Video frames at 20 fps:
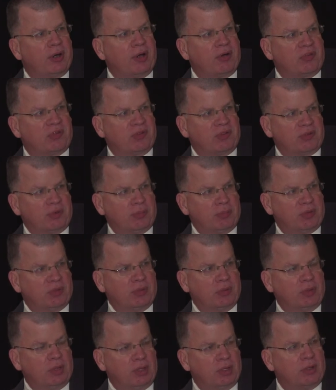Air
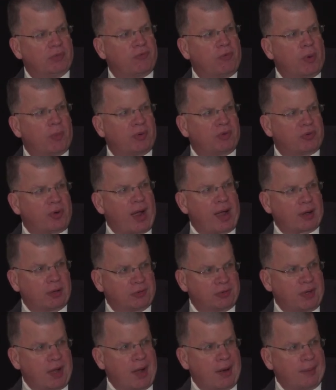Systems in the form of Triangle
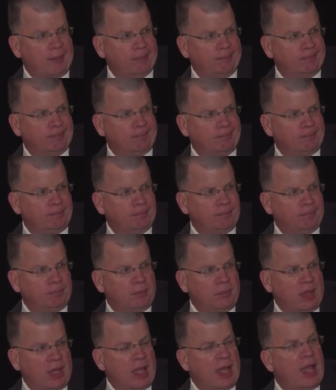Tyre.
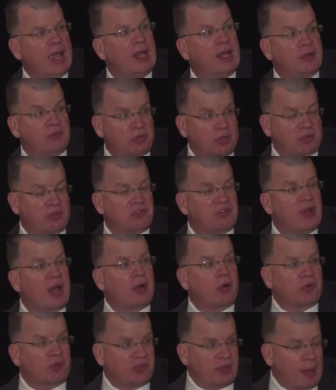And it took the
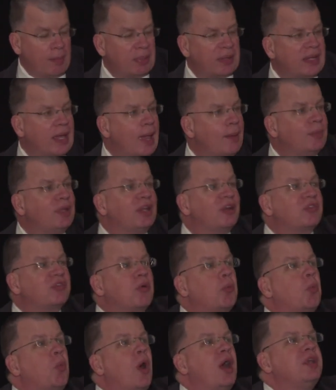General Assembly came in there and
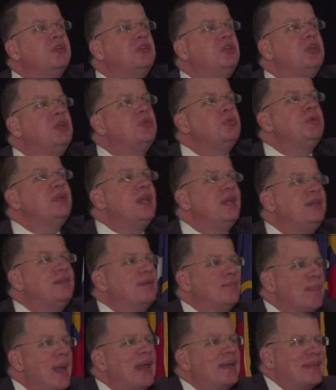said, what do you need
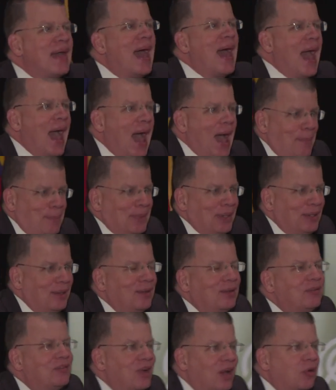to make that happen?
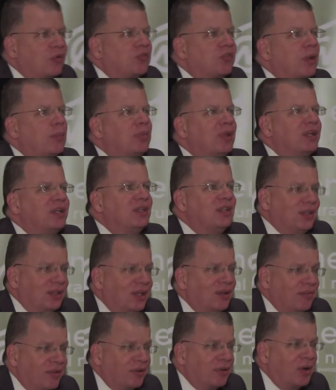And the General Assembly
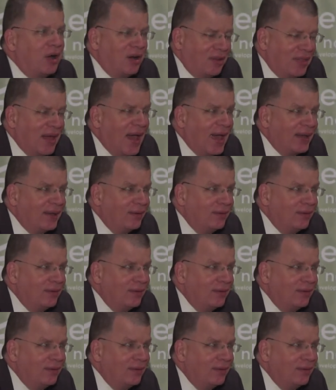delivered on that.